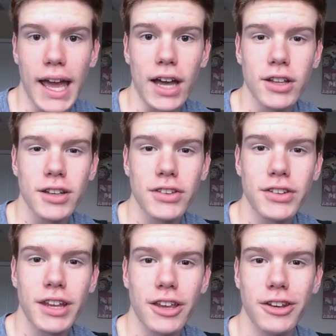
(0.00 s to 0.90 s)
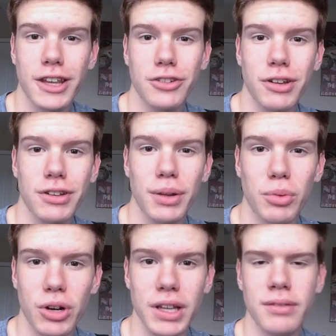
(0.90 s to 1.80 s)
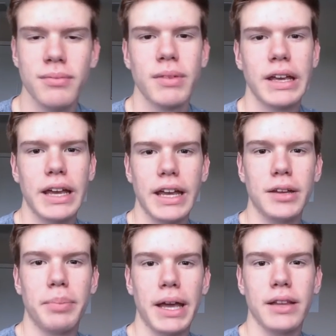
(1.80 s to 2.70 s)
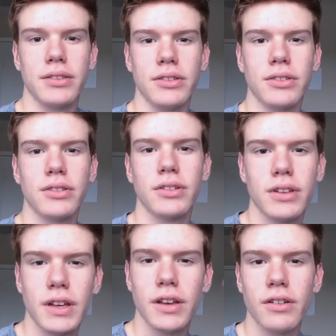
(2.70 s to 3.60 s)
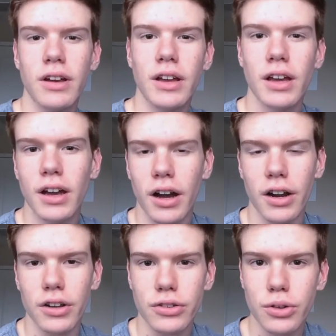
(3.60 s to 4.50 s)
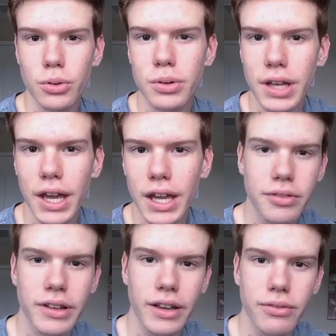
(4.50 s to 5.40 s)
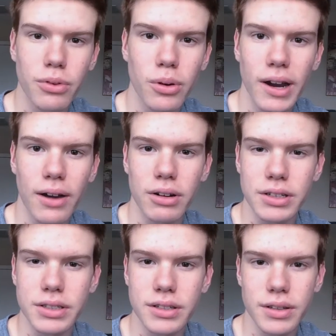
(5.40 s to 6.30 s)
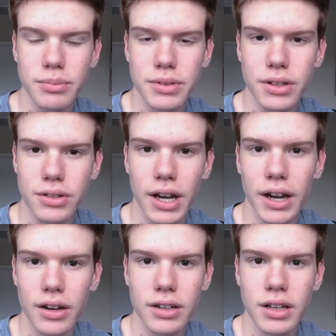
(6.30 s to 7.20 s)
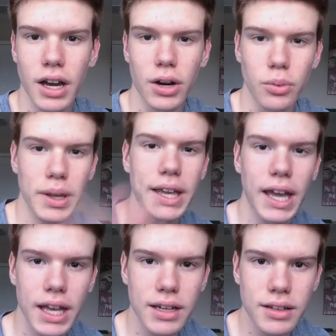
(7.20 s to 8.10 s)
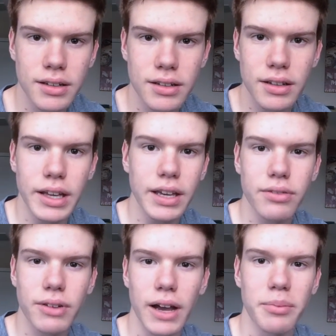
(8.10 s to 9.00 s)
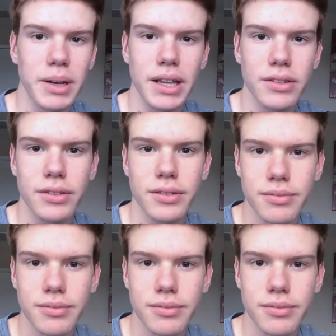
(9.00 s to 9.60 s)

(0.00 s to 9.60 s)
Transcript: How long does it take you to get dressed in the morning? It depends. On a school day, it's like 4 hours because I'm still tired. On a weekend, like 5 minutes.